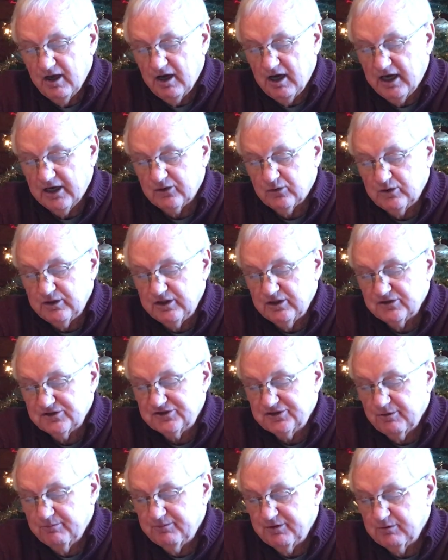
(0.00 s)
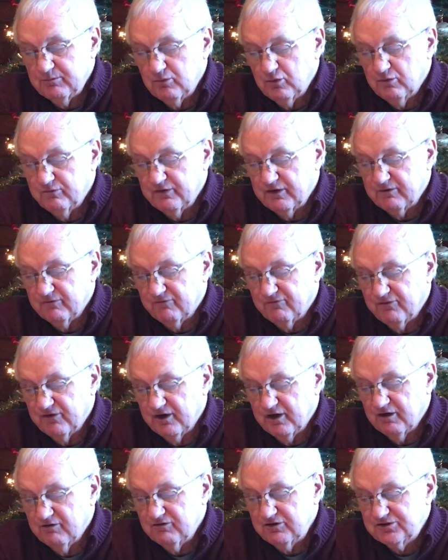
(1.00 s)
I could hear something moving
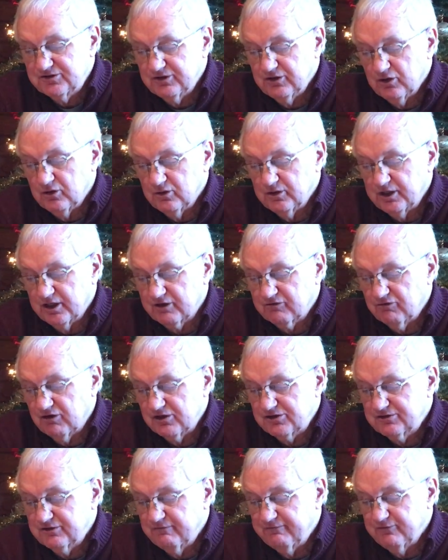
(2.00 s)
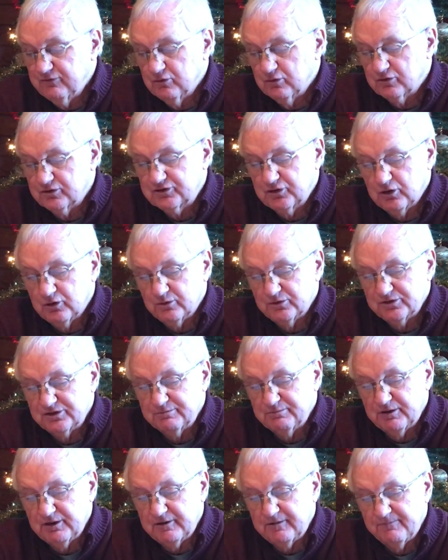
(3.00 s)
very slowly across the floor towards
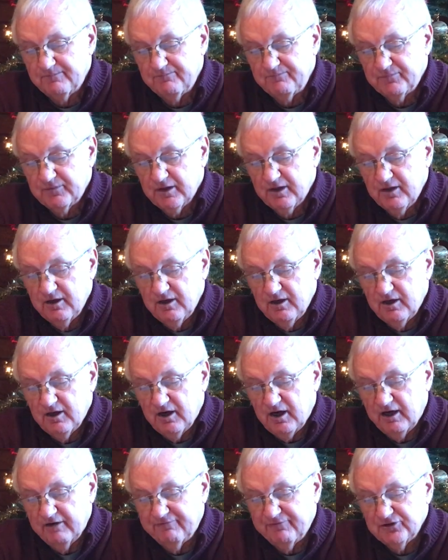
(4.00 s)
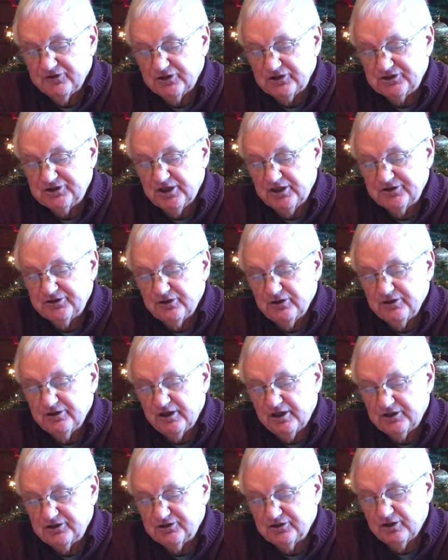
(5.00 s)
me. I felt a gentle
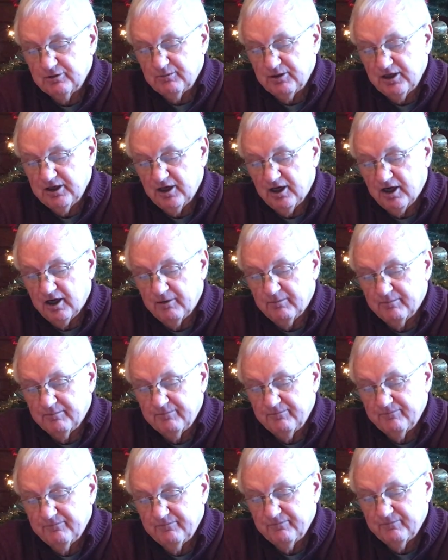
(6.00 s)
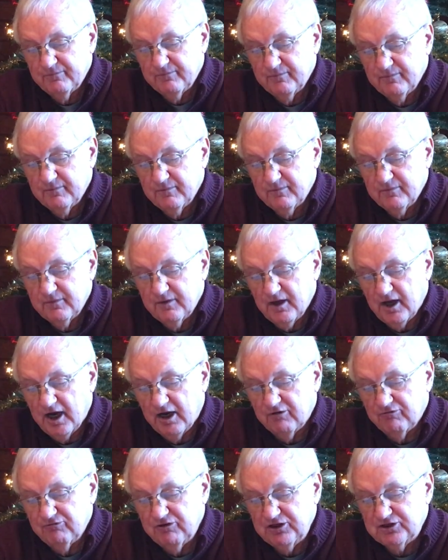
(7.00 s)
nudge on my arm. I
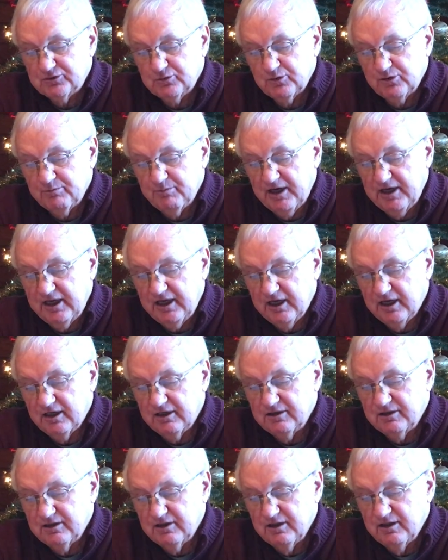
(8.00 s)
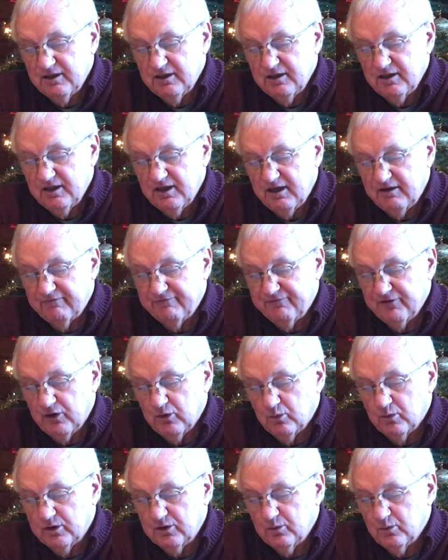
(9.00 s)
reached with my hand and
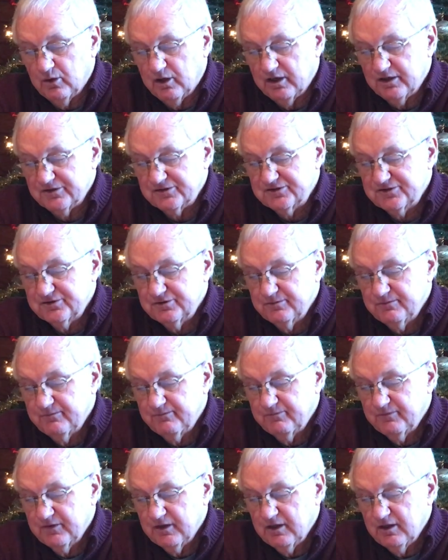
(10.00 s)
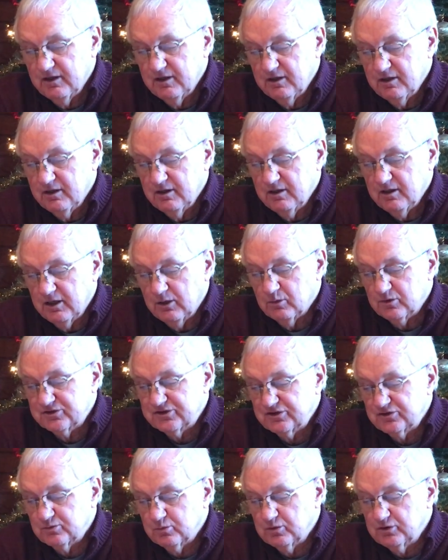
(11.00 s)
felt what it was. It was
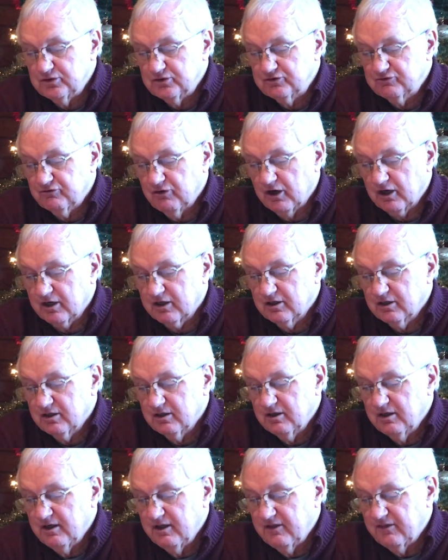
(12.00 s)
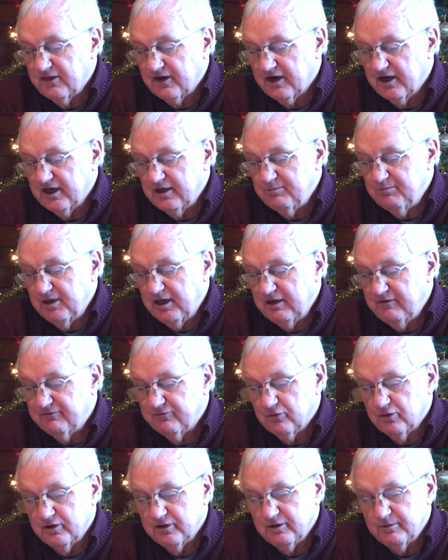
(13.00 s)
his wooden truck that I had made
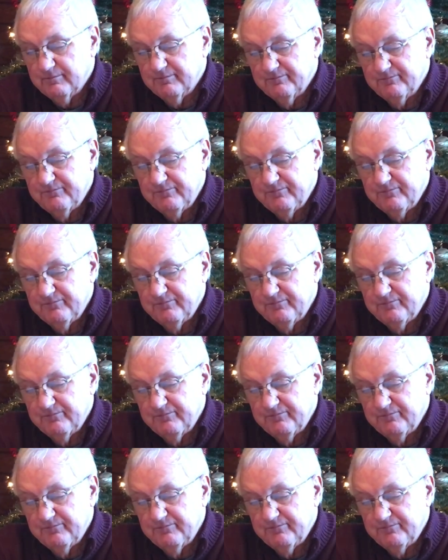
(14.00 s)
for him.